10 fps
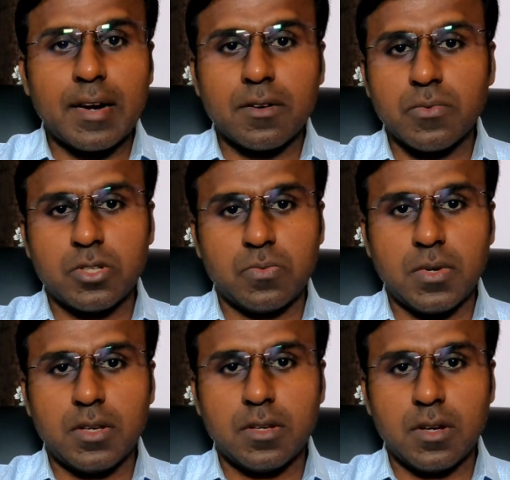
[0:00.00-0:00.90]
band which
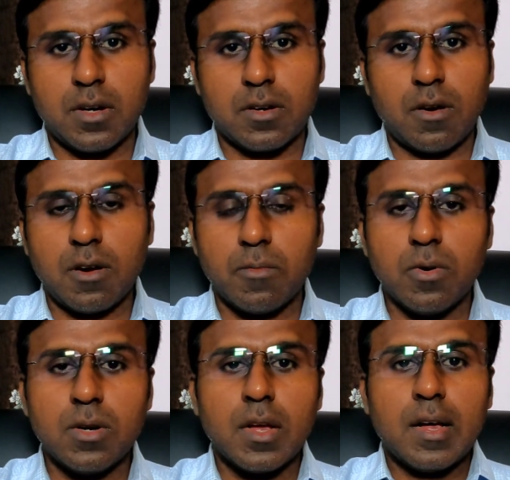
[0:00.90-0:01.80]
we talk
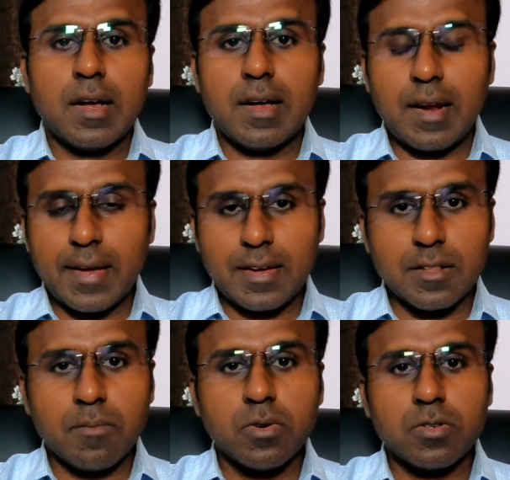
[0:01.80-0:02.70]
about, like
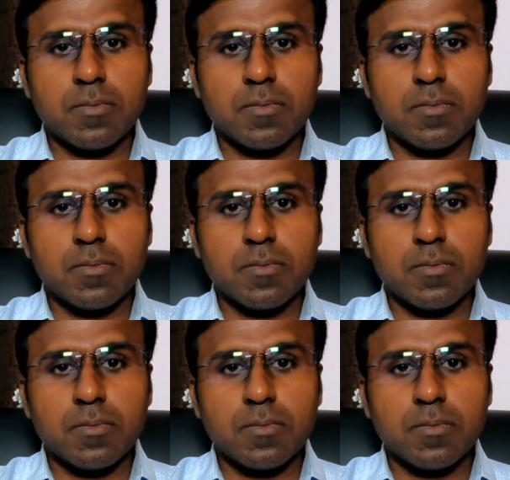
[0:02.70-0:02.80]
in the